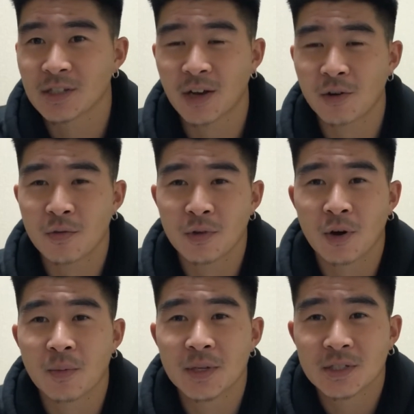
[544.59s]
I don't even know
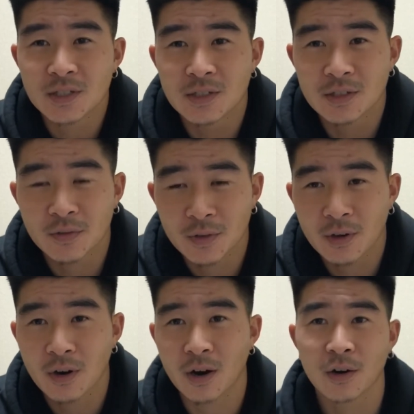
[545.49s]
how many seasons
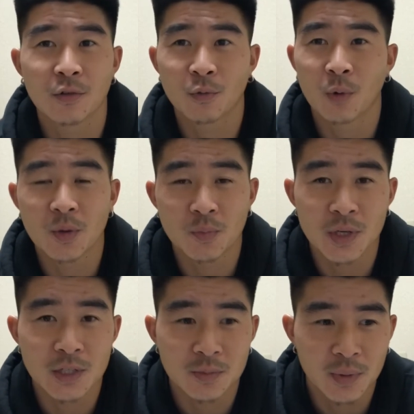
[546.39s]
there are of One
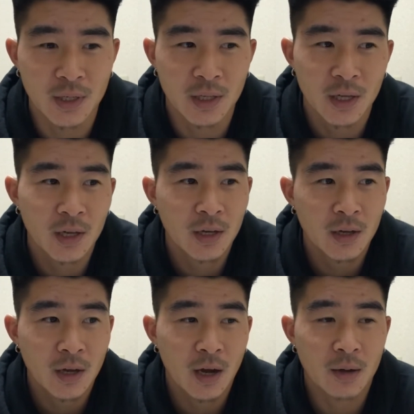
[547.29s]
Piece, but
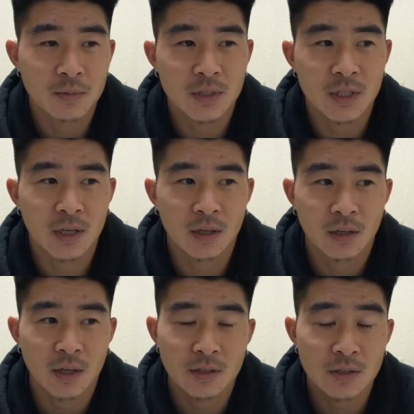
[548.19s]
I'm just saying,
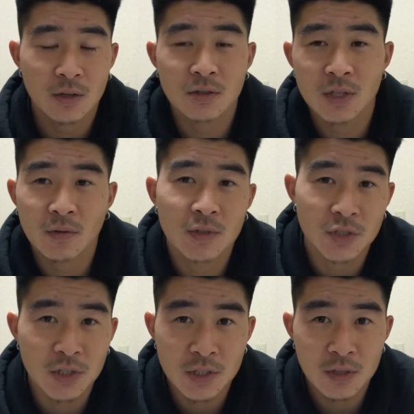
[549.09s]
as long as you have the
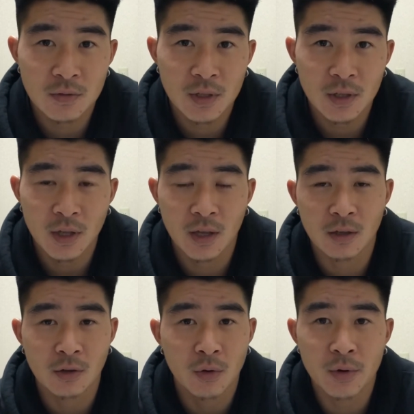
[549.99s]
gist of it and
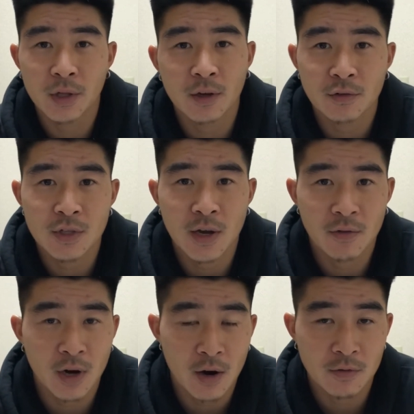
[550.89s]
you know enough to have
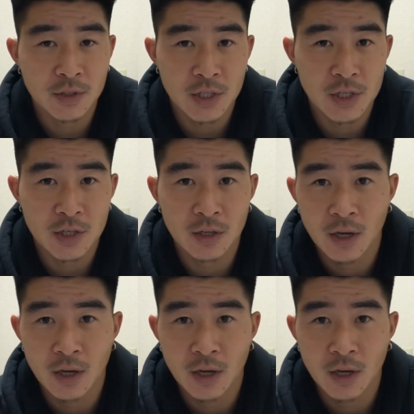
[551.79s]
a conversation,